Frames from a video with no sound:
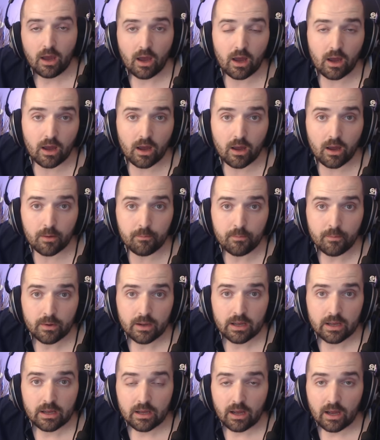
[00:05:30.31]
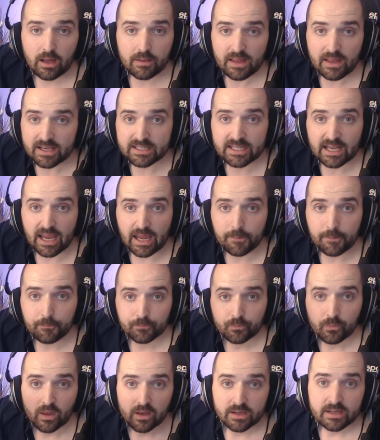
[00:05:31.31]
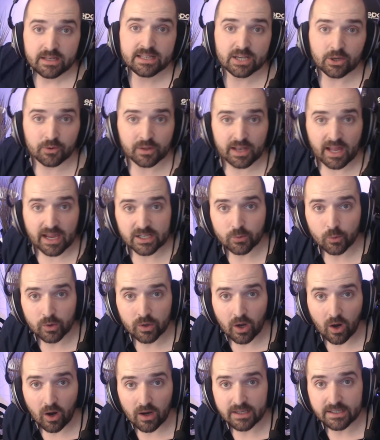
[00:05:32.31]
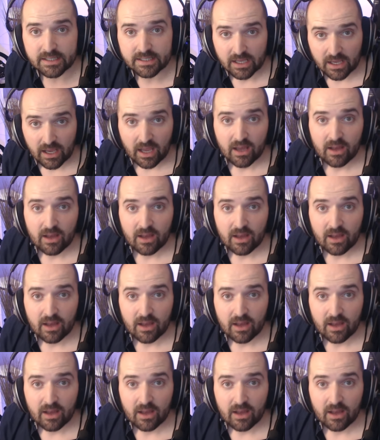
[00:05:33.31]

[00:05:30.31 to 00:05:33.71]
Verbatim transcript: And that's it. Until the next one, guys.